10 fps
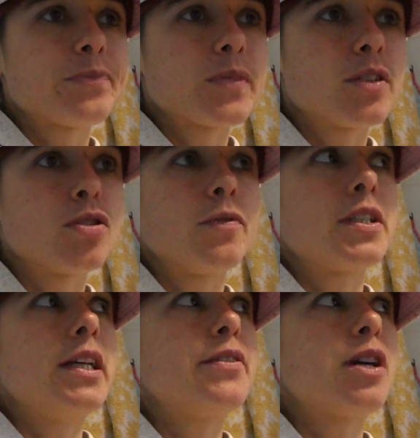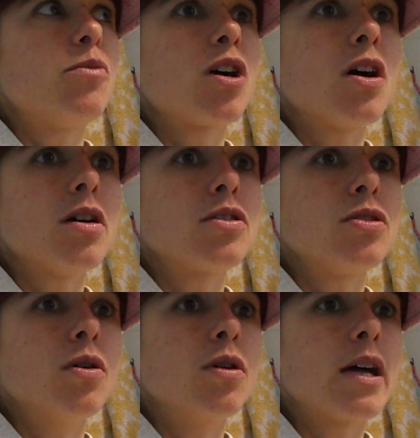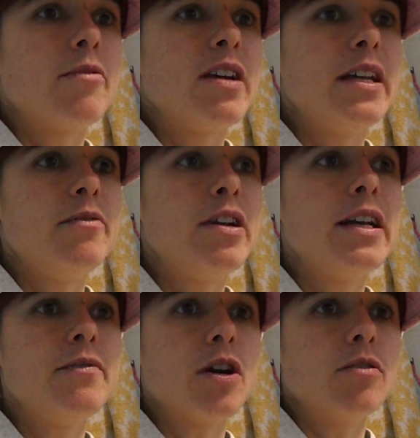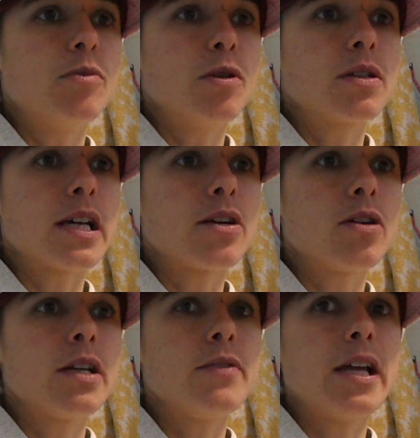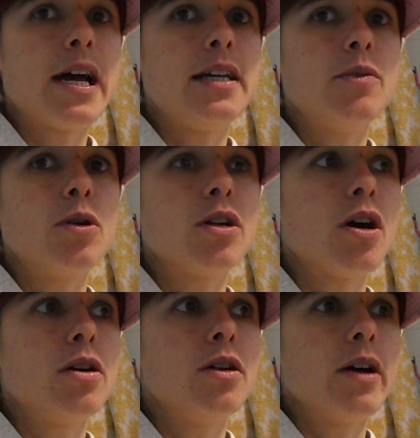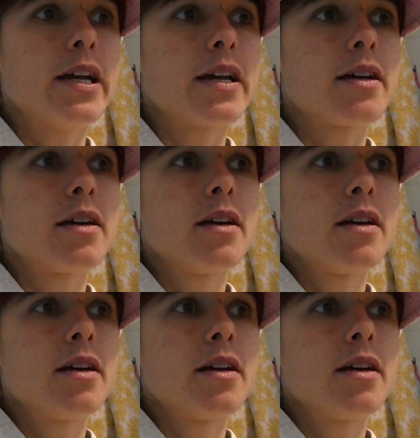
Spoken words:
Because obviously if someone can't talk, they're really, really vulnerable because they can't even let anyone know, like,